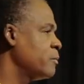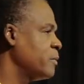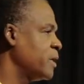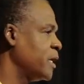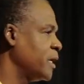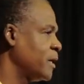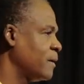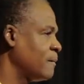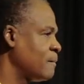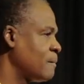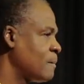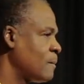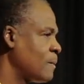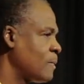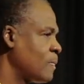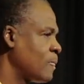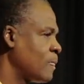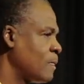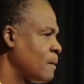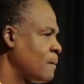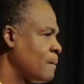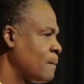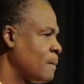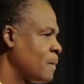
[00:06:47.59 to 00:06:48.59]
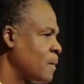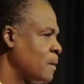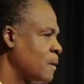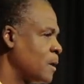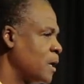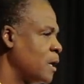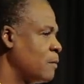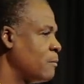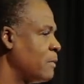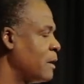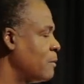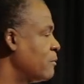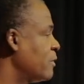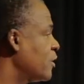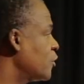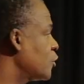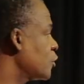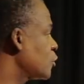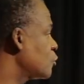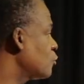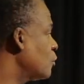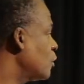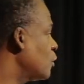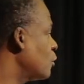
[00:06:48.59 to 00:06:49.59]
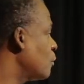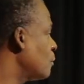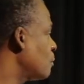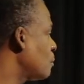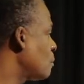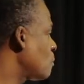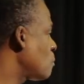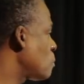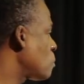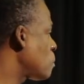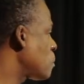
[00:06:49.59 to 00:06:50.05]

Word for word: me in my mother's womb.